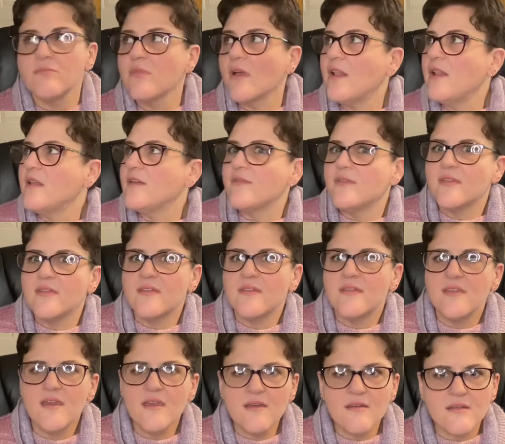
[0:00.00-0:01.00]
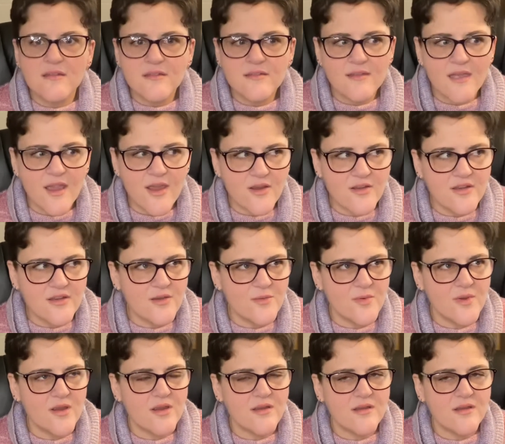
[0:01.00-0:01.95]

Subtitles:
I don't even see a siren anywhere.